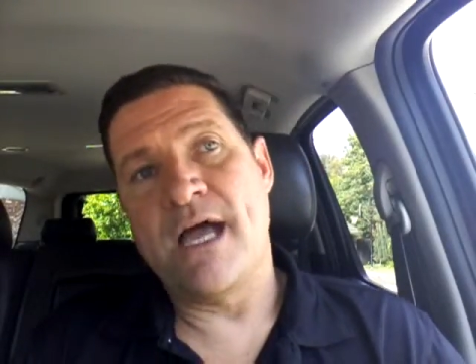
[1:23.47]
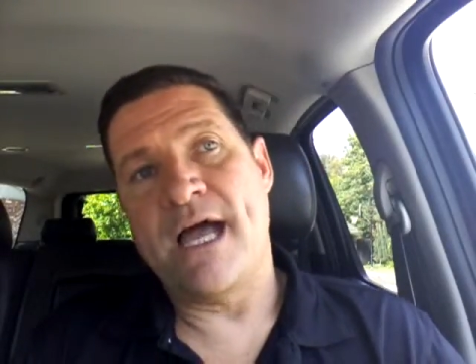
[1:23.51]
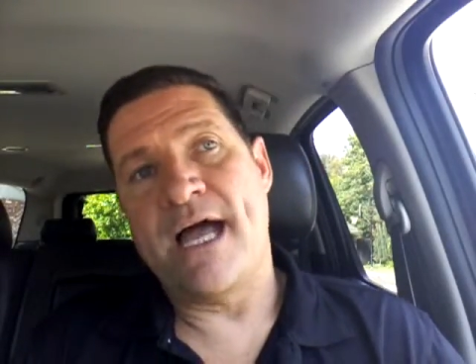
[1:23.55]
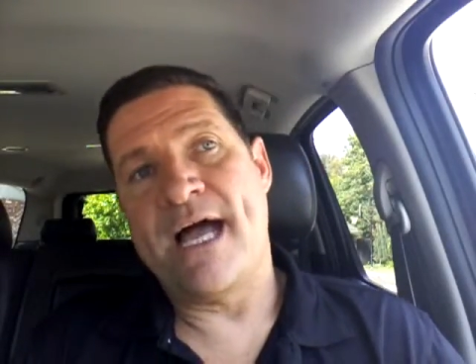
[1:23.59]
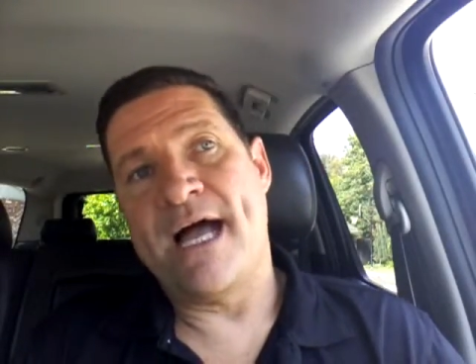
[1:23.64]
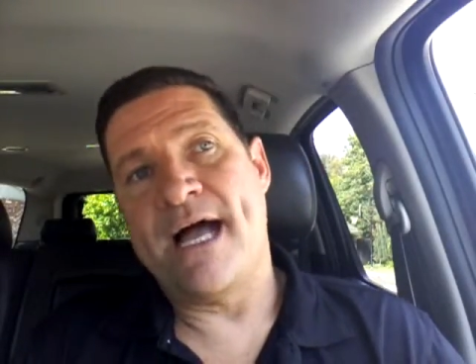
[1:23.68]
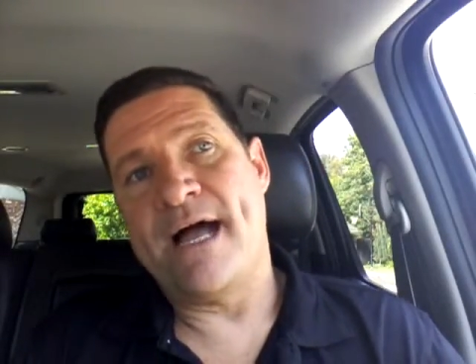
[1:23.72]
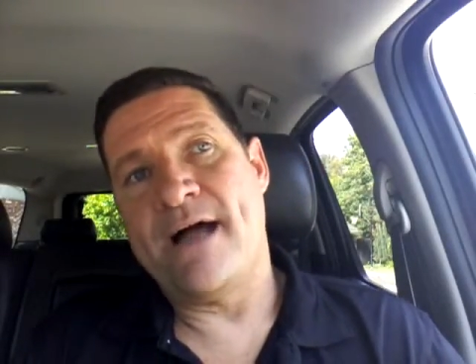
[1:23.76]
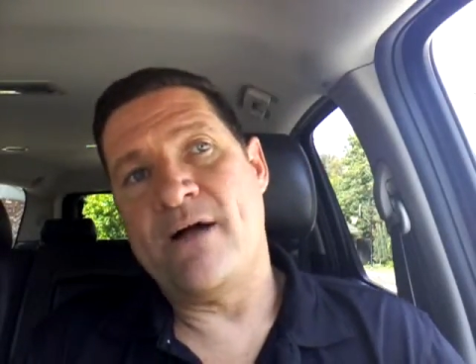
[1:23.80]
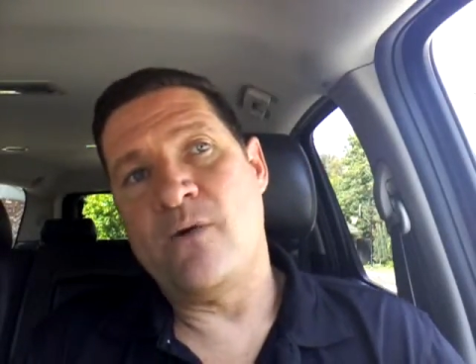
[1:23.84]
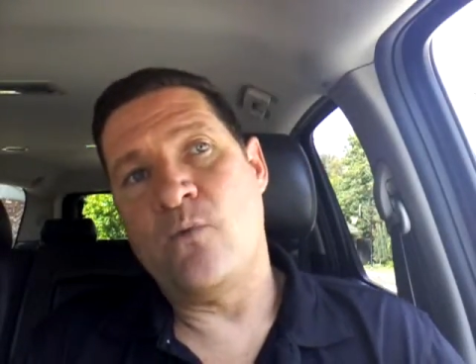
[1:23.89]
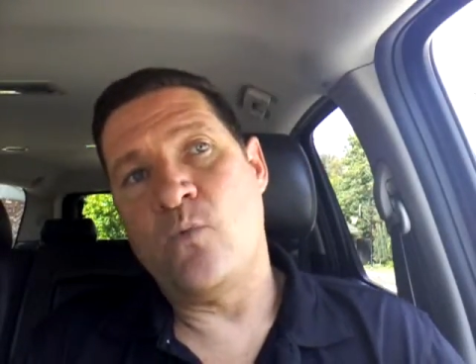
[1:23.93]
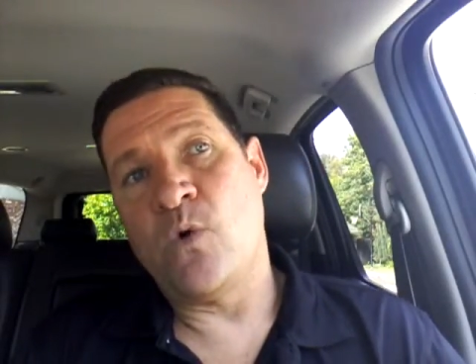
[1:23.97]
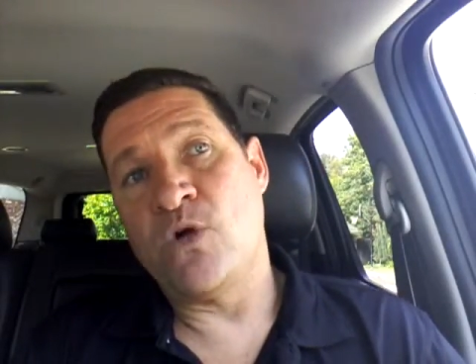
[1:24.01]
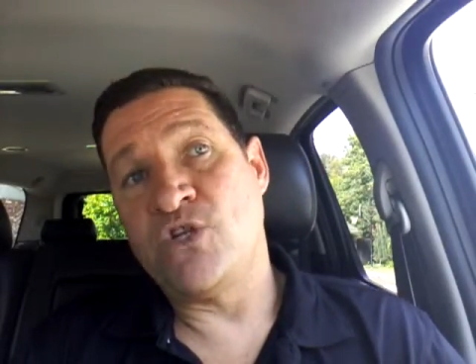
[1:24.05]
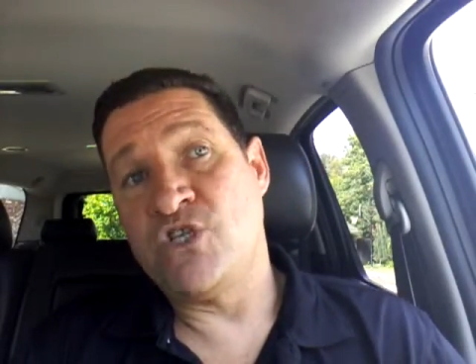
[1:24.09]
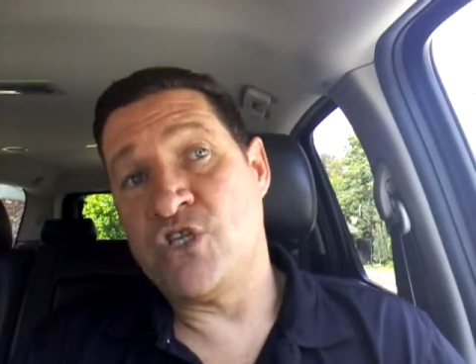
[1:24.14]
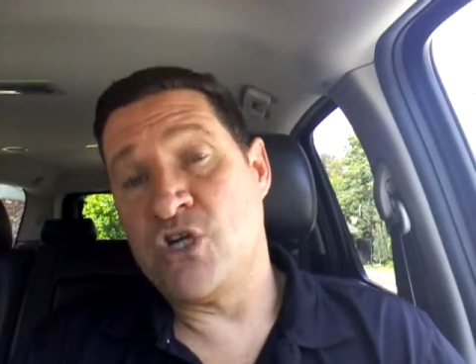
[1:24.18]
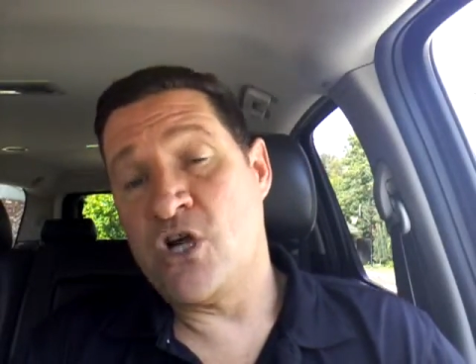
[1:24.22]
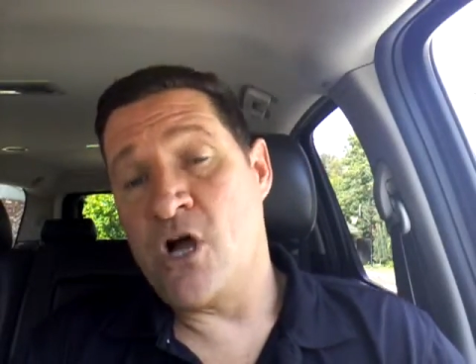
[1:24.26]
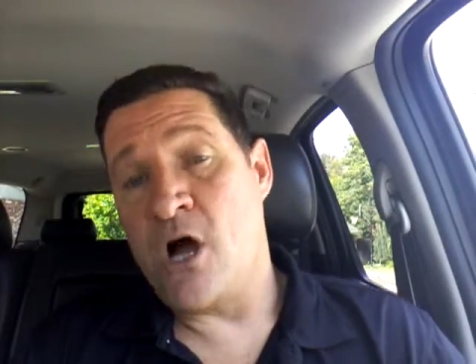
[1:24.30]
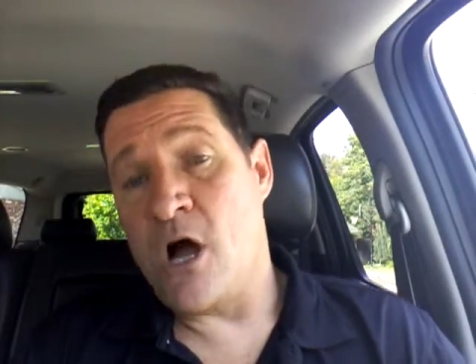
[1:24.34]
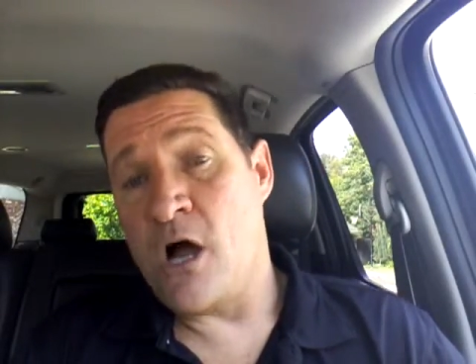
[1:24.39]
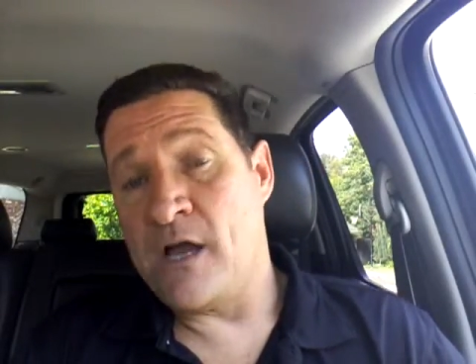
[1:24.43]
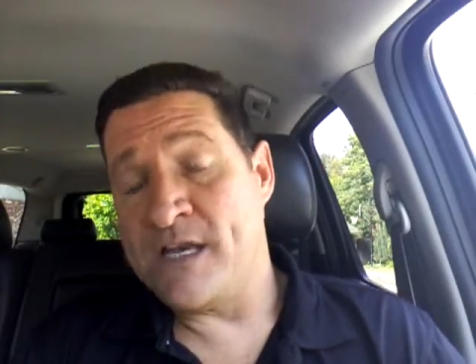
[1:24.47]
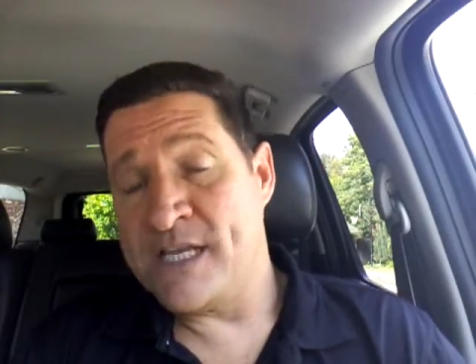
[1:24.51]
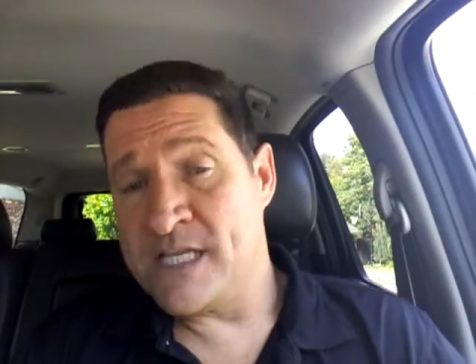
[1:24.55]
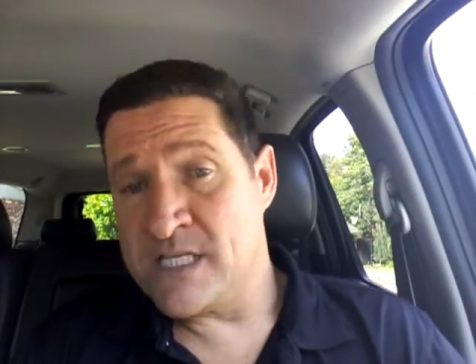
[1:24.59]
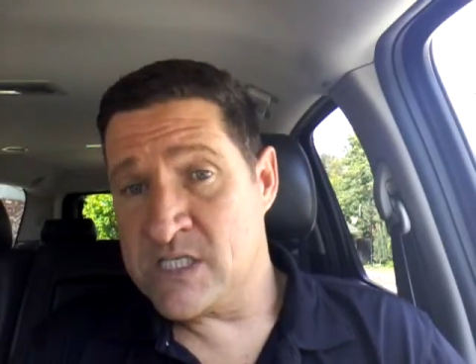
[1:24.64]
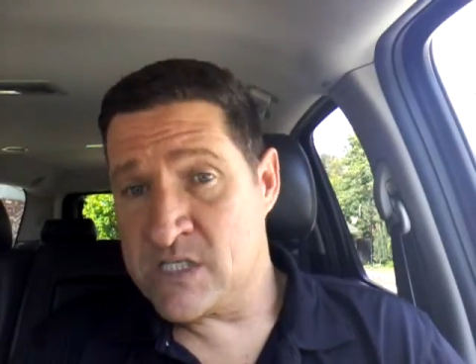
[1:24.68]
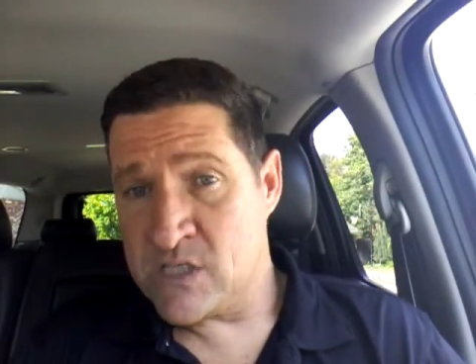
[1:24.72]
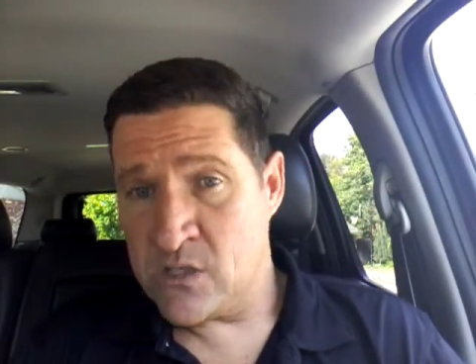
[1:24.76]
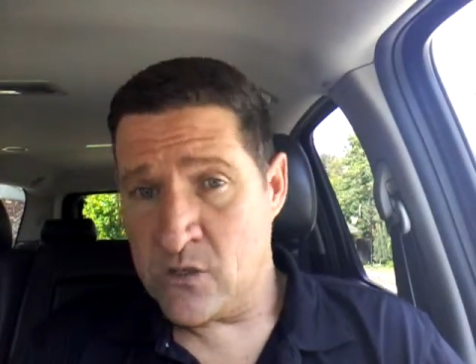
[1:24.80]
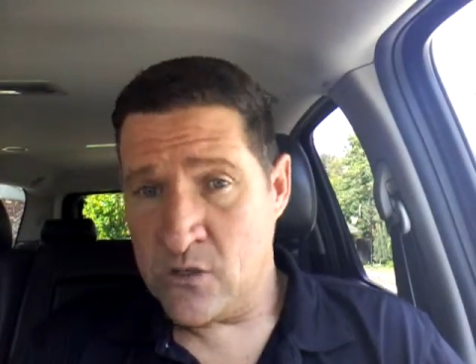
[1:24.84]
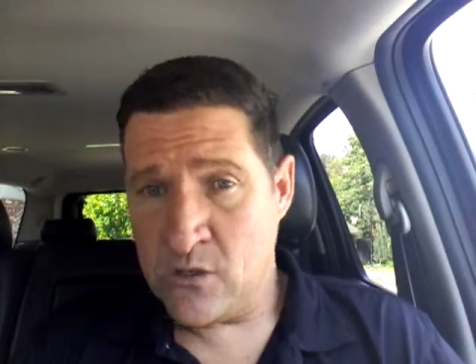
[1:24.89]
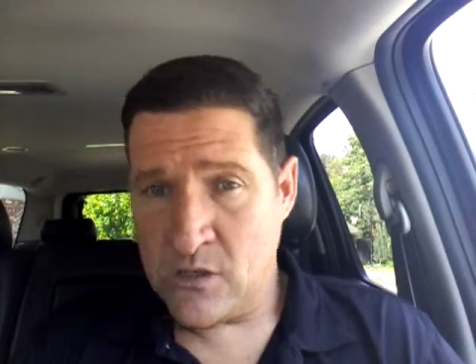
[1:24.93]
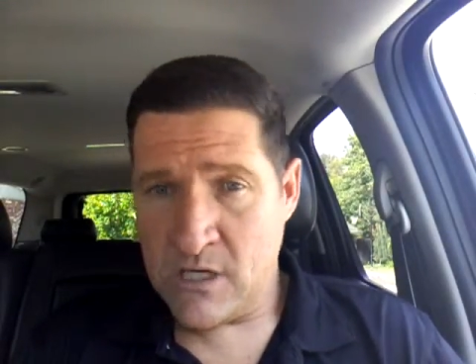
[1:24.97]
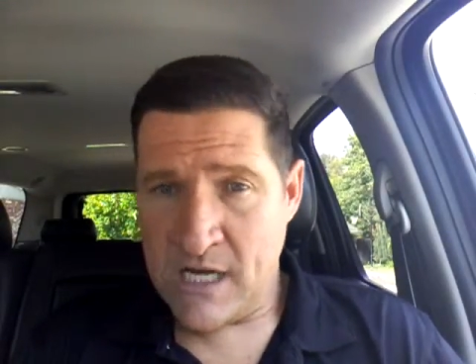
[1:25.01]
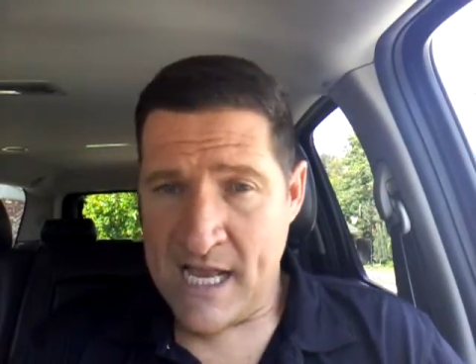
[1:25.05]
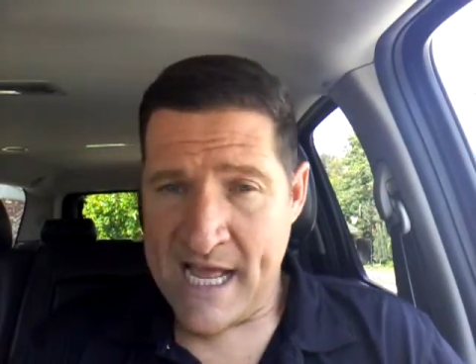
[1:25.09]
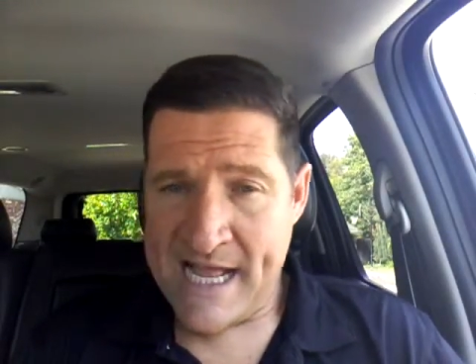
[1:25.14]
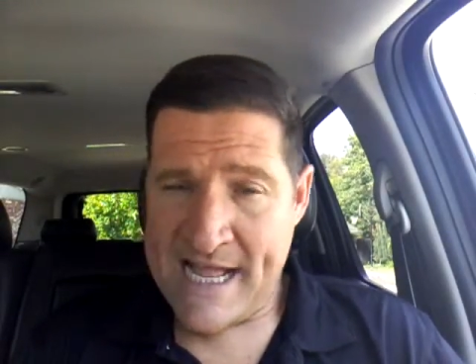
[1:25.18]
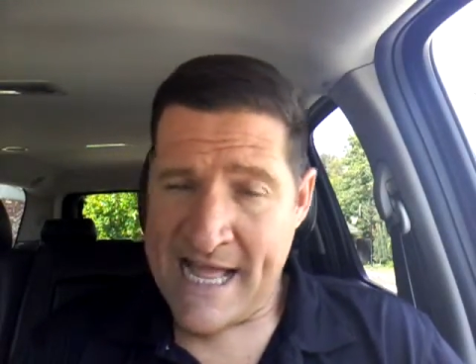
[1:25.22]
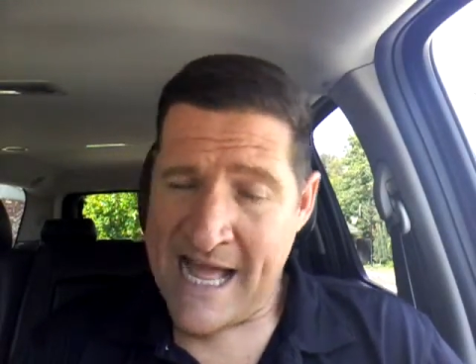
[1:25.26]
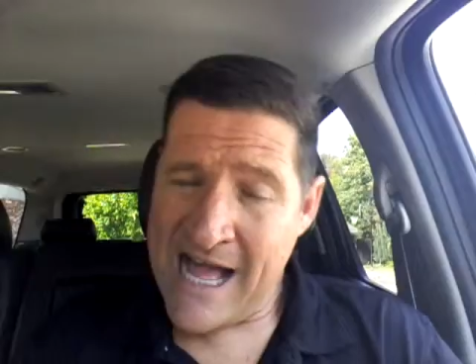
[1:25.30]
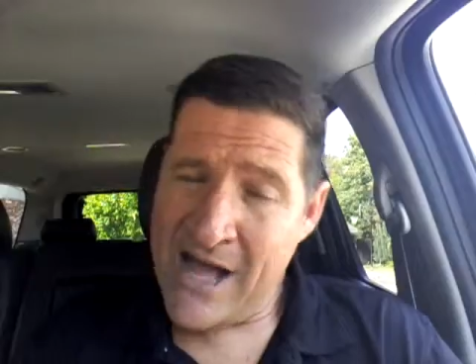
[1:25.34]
uh, what your car needs to look like,